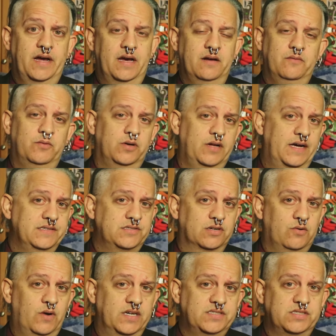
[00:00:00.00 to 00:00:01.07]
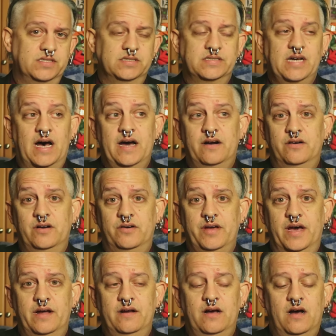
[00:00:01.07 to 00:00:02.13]
and we'll answer questions. I don't know
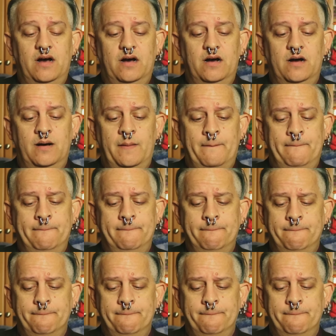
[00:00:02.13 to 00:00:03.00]
yet. Um,